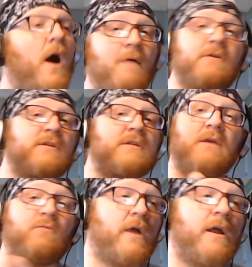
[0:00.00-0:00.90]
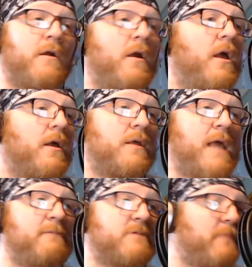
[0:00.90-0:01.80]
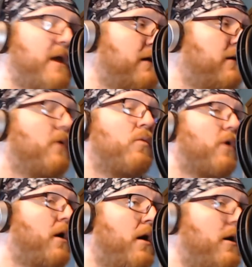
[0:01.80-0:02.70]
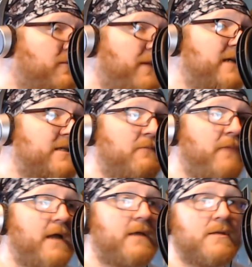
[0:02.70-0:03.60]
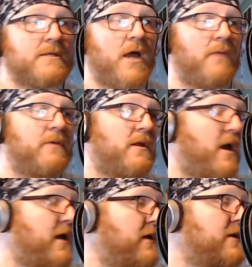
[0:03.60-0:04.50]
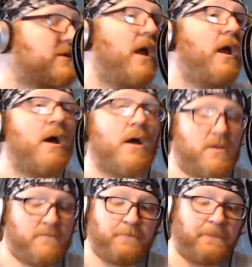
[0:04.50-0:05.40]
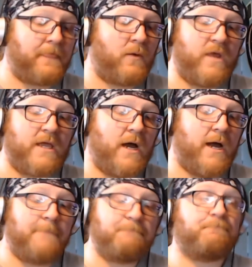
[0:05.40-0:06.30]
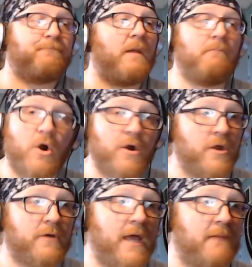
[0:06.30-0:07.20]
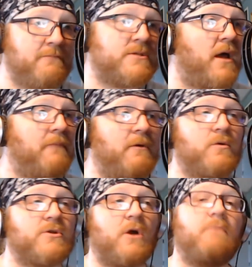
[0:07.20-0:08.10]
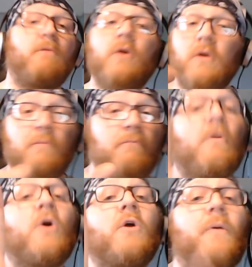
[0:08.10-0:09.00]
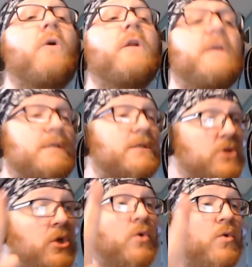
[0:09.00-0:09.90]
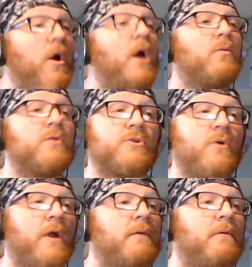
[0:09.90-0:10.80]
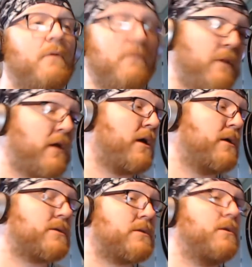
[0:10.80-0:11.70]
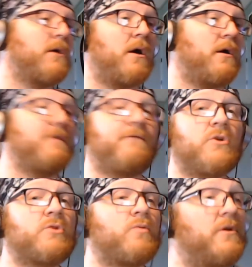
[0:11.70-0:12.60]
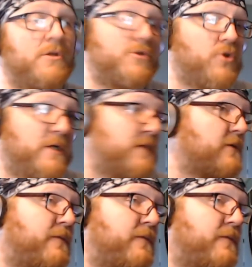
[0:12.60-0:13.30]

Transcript: Obviously, Rare games made were amazing back in the time in the 90s. We got Mario games. I mean, we're talking Mario Party 2 was great because the first one, your joysticks